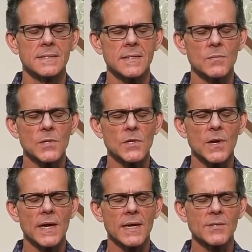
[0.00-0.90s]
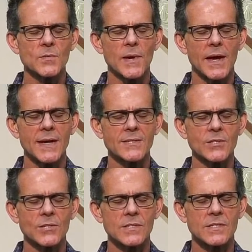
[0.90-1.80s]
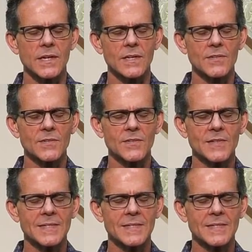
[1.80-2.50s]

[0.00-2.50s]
And bring your hands back to yourself.